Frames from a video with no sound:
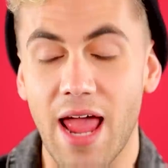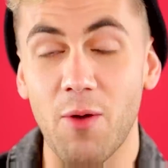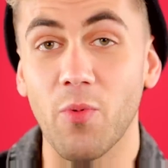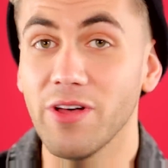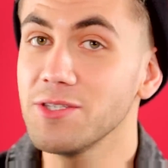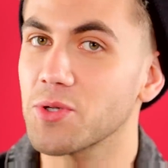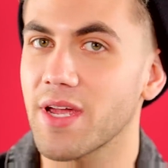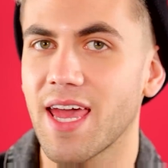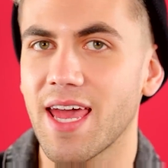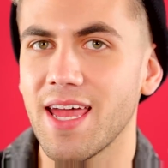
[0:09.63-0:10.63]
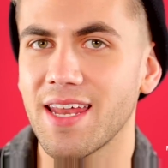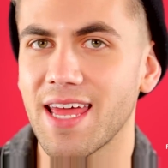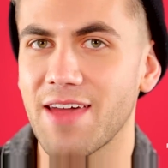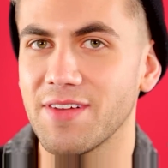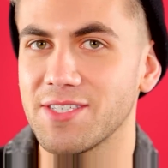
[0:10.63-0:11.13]
I will drink
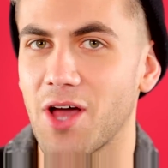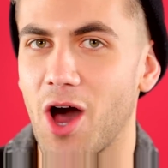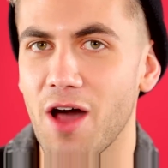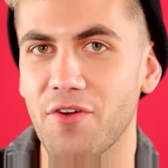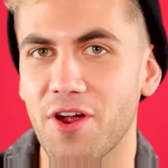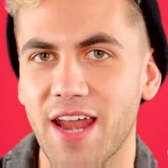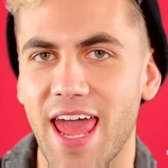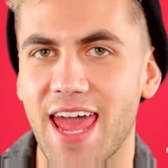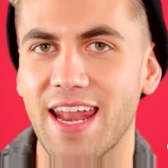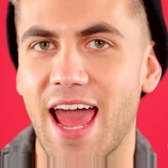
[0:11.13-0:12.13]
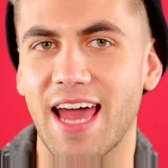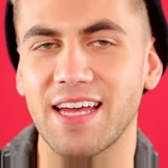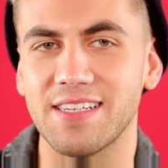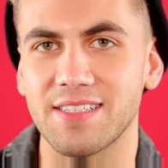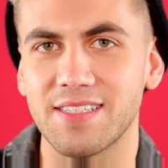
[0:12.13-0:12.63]
it if it's offered and
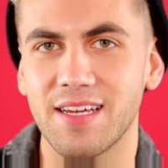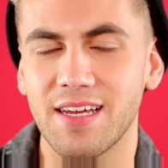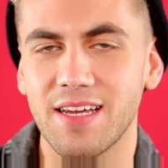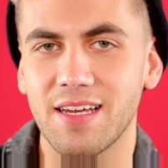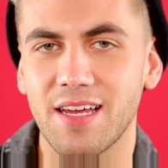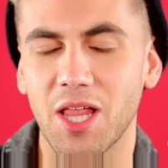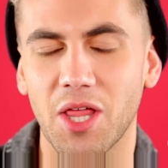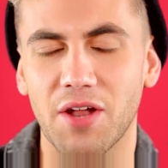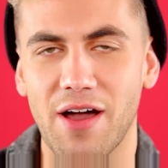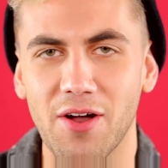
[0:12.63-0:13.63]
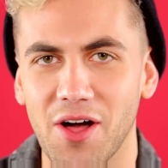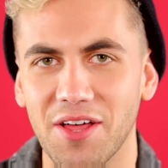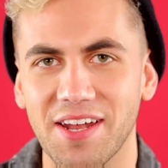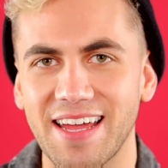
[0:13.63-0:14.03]
has a lot of alcohol in